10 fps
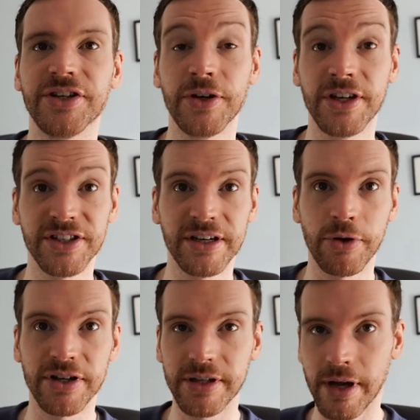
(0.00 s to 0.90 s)
so you can see
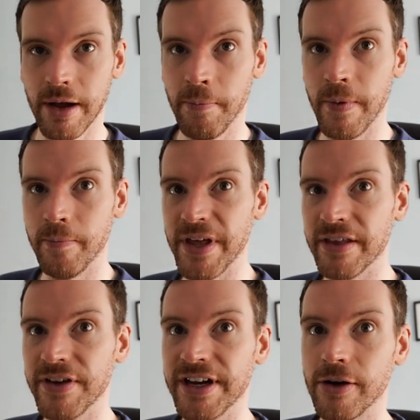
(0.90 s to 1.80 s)
what it's a bit
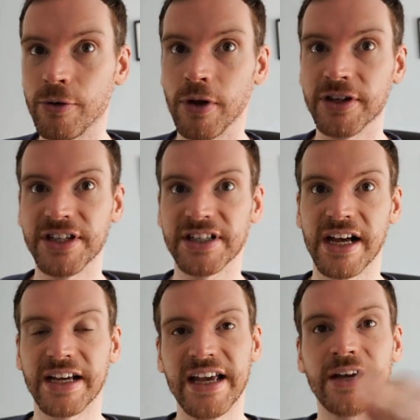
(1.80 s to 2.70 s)
of video quality is
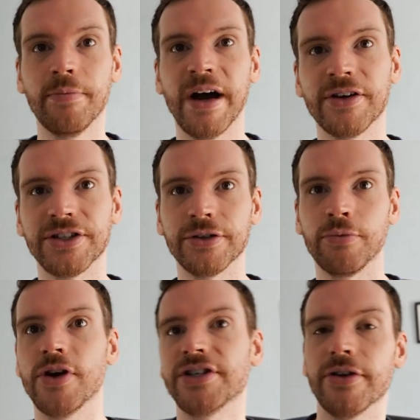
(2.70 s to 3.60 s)
like in comparison
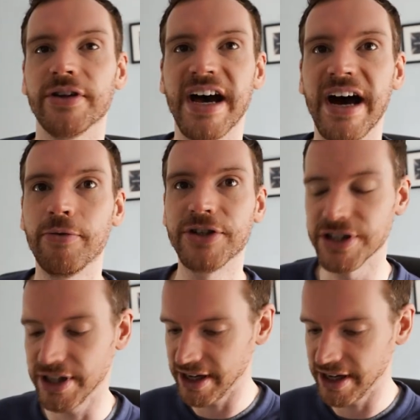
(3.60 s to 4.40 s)
to what it's on now which is the